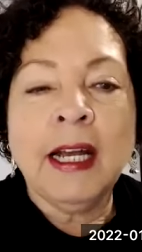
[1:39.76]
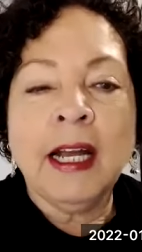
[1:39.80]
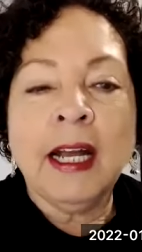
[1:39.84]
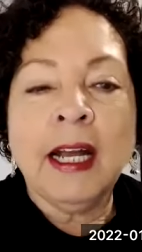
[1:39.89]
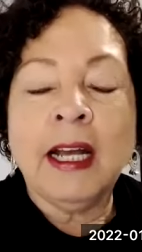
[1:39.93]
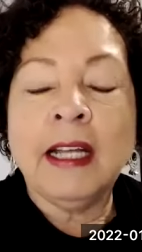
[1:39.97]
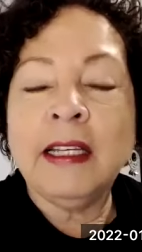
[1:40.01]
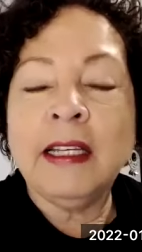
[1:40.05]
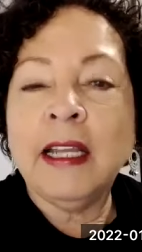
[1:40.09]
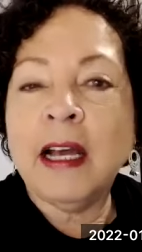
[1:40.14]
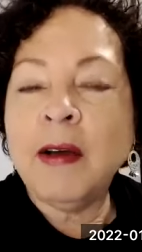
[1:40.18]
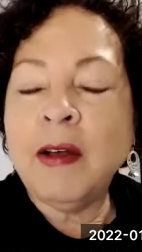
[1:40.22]

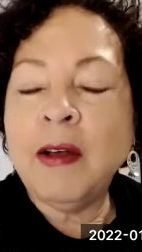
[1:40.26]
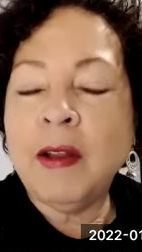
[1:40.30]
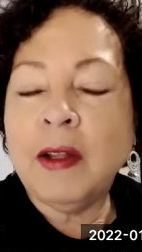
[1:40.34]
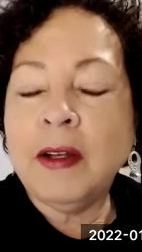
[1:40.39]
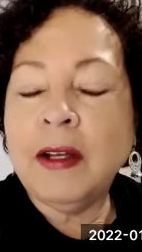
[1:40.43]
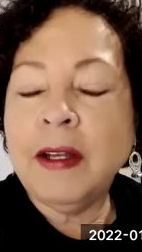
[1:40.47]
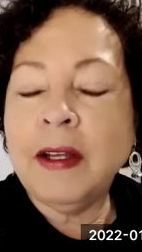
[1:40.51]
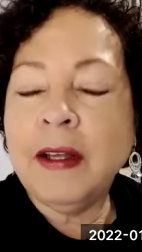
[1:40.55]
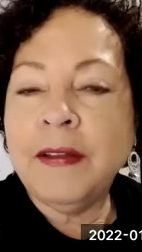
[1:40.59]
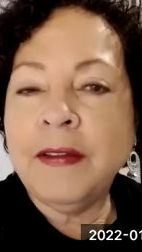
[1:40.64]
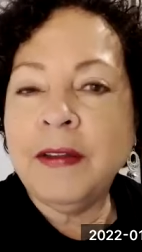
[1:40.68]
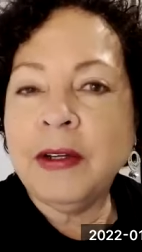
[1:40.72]

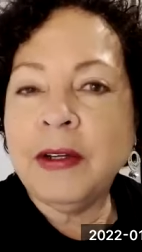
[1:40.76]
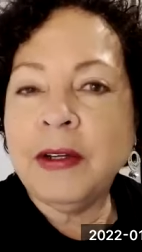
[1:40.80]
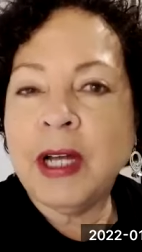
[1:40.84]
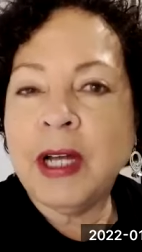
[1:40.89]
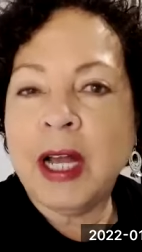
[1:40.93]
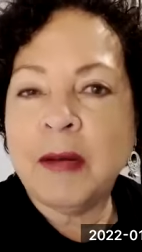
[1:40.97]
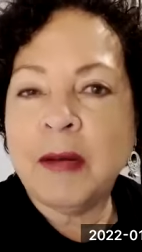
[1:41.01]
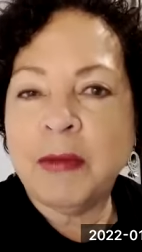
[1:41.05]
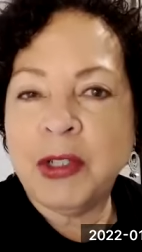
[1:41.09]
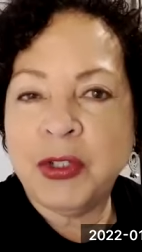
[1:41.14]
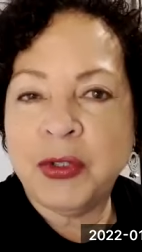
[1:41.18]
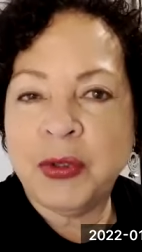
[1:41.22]
Another
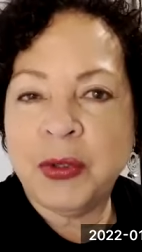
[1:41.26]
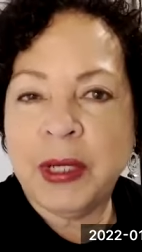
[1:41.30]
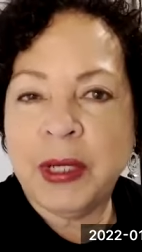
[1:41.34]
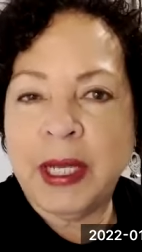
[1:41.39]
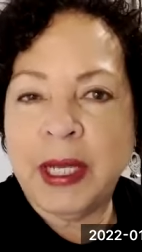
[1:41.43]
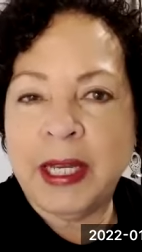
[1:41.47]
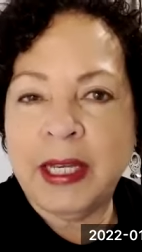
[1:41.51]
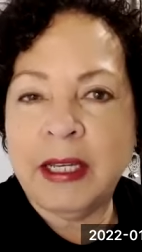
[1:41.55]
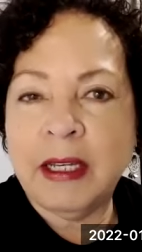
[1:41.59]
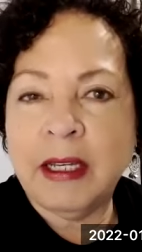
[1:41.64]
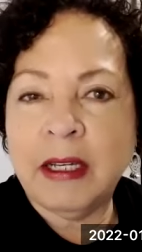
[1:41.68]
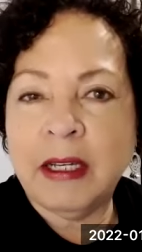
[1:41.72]
common
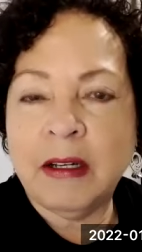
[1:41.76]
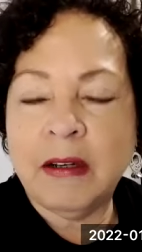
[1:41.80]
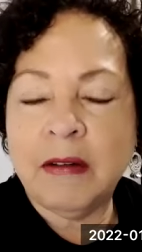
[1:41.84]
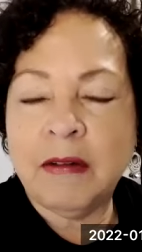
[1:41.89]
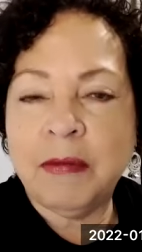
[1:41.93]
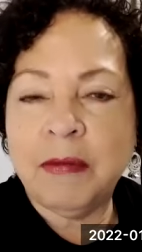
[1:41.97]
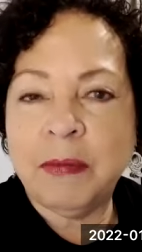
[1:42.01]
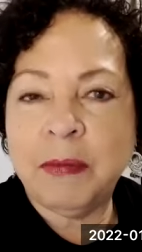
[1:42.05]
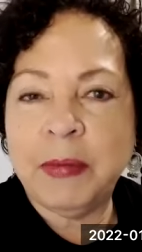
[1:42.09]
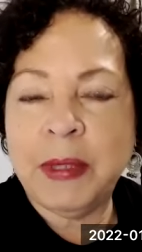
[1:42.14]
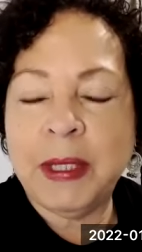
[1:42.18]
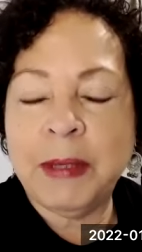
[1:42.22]
trait
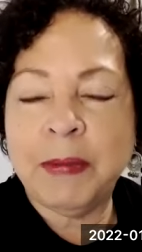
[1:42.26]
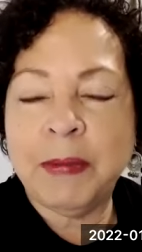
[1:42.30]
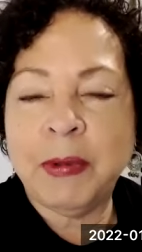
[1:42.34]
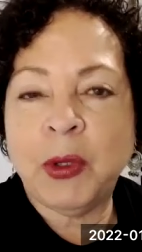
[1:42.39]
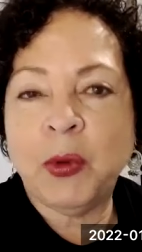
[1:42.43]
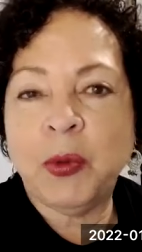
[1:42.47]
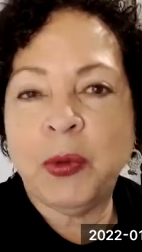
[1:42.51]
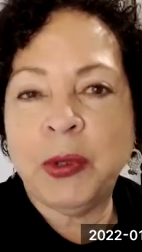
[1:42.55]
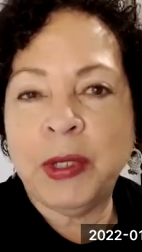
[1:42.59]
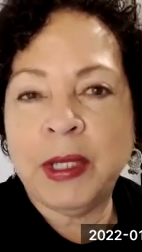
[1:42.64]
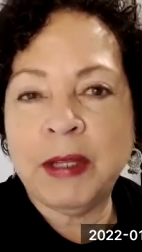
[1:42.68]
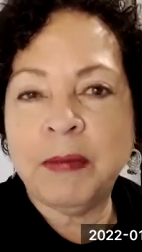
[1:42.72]
of
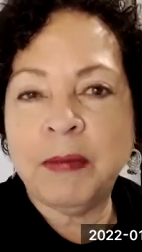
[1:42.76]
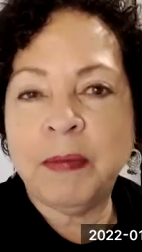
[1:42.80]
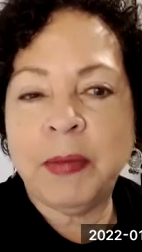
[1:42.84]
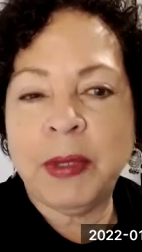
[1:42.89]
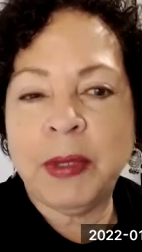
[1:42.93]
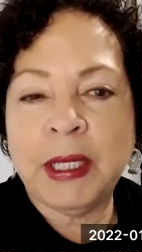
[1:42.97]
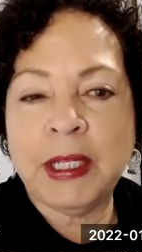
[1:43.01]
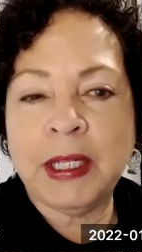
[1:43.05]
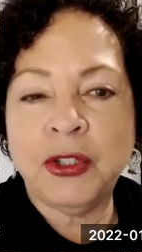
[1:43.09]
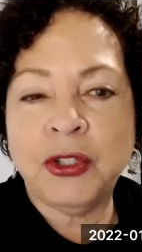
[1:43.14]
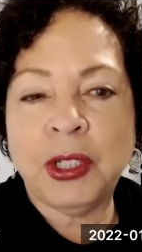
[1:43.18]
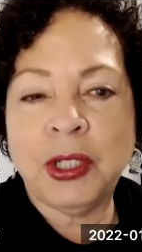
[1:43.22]
people with
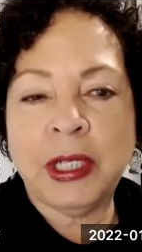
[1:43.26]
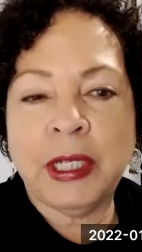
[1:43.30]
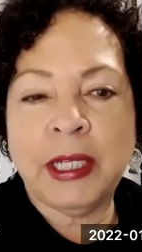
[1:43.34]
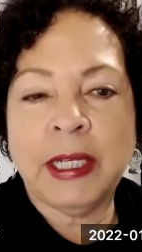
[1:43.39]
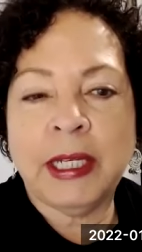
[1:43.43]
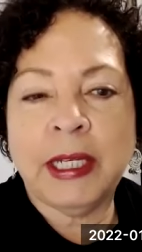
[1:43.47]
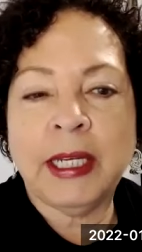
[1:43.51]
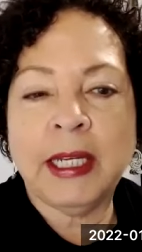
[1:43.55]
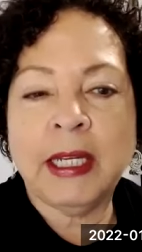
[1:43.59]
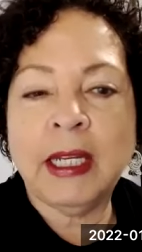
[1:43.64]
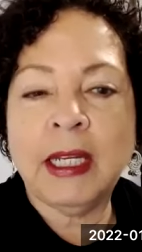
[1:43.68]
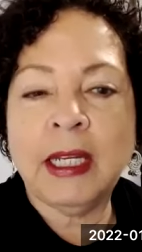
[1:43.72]
binge
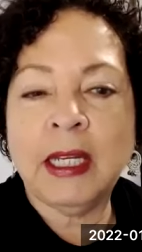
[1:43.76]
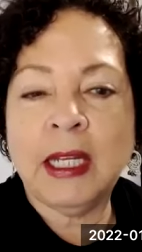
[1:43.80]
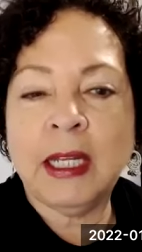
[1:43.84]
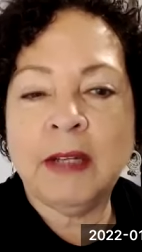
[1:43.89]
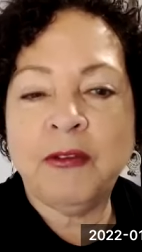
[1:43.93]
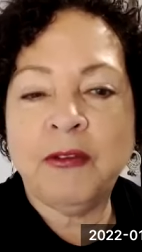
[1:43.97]
eating,